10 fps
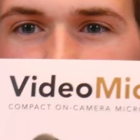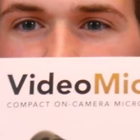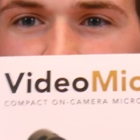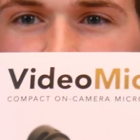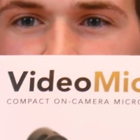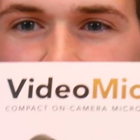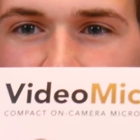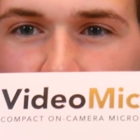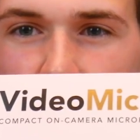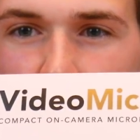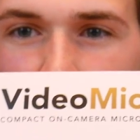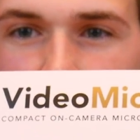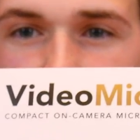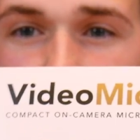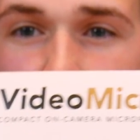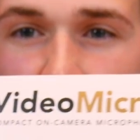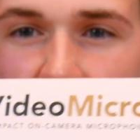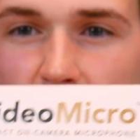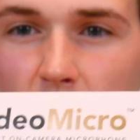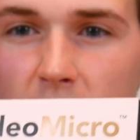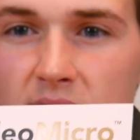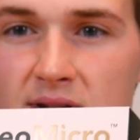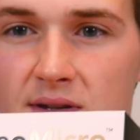it's kind of got those weird U supports.